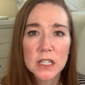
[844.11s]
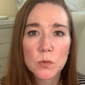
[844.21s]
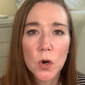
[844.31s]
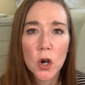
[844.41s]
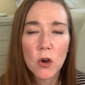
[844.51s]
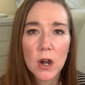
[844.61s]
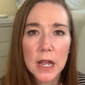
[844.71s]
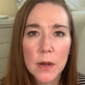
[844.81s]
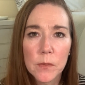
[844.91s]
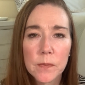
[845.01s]

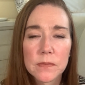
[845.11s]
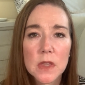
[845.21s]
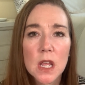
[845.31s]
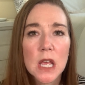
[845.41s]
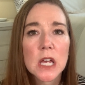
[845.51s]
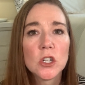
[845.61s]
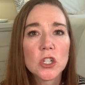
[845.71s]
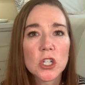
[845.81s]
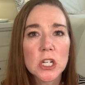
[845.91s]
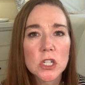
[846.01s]
program,
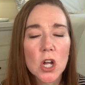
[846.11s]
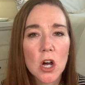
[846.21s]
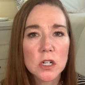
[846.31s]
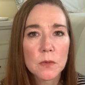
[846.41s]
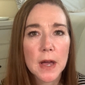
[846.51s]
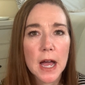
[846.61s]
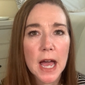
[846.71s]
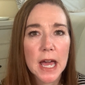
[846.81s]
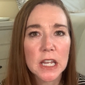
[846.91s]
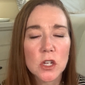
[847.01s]
she talked about
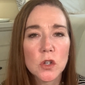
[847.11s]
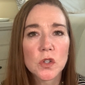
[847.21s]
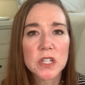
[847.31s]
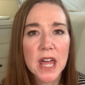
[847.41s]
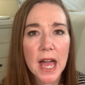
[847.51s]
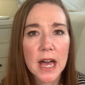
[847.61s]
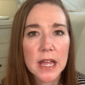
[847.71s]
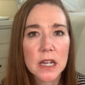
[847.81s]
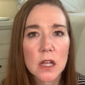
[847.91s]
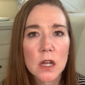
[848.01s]
how to use that